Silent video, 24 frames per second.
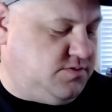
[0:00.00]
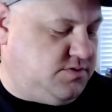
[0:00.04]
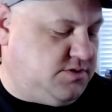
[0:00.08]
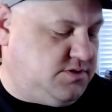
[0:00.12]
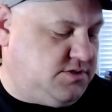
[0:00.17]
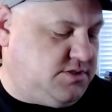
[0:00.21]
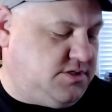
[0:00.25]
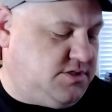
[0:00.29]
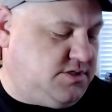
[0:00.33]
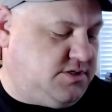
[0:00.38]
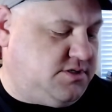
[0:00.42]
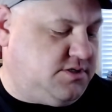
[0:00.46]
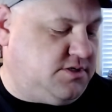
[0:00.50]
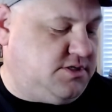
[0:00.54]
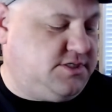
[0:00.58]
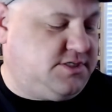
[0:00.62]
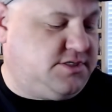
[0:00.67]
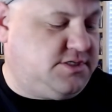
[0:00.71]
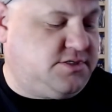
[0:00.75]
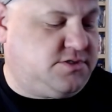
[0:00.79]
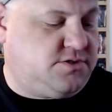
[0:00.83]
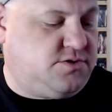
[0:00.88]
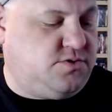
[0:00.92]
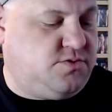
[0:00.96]
in it?
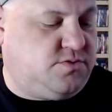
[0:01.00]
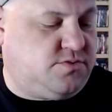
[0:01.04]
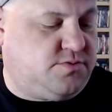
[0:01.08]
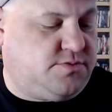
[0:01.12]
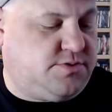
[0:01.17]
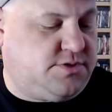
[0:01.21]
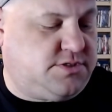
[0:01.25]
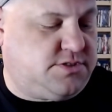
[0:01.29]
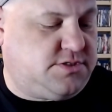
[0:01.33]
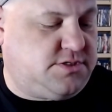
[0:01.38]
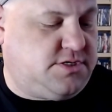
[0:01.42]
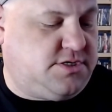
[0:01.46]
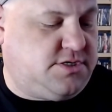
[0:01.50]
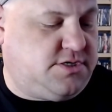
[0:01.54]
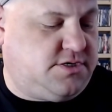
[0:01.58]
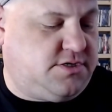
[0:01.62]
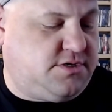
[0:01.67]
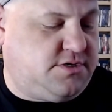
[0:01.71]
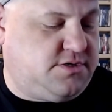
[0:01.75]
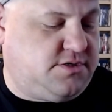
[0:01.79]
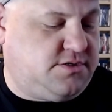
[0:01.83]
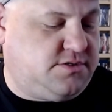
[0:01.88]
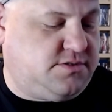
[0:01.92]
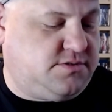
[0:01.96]
Alicia Cuthbert,
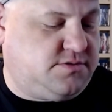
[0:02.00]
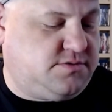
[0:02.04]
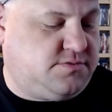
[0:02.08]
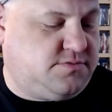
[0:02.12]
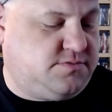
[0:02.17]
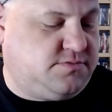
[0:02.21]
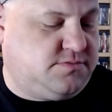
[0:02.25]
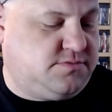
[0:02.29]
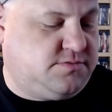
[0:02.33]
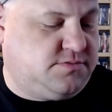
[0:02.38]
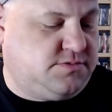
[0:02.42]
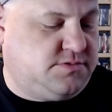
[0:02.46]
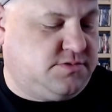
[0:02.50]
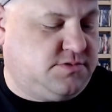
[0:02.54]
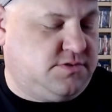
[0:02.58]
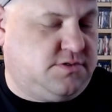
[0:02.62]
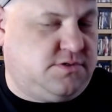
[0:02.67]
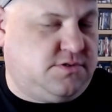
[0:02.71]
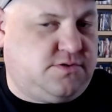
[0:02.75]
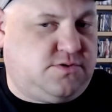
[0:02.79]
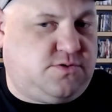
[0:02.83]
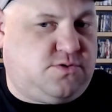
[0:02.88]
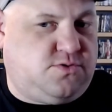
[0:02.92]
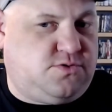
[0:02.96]
and
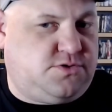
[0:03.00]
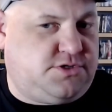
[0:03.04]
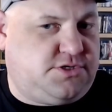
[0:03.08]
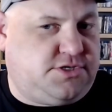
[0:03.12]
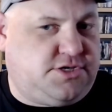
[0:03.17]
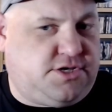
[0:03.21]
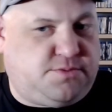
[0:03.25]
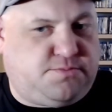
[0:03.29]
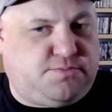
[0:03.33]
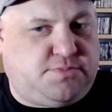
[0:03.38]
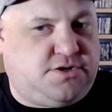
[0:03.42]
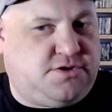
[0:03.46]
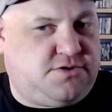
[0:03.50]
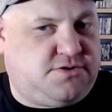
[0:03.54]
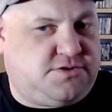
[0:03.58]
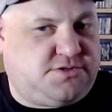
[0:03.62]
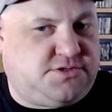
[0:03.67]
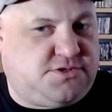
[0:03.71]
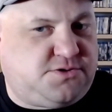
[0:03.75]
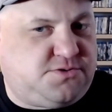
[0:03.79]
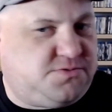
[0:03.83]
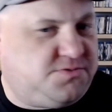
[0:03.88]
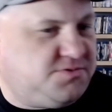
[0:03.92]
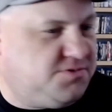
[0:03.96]
of course you got Paris
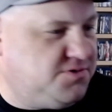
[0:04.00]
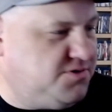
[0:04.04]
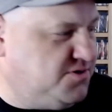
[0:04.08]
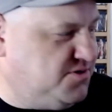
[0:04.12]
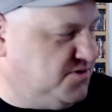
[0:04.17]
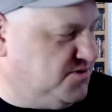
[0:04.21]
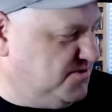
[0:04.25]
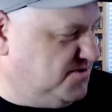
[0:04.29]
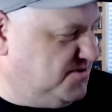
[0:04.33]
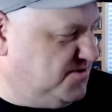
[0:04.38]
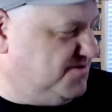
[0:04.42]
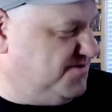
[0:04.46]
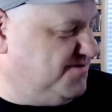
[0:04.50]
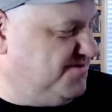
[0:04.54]
Hilton in it.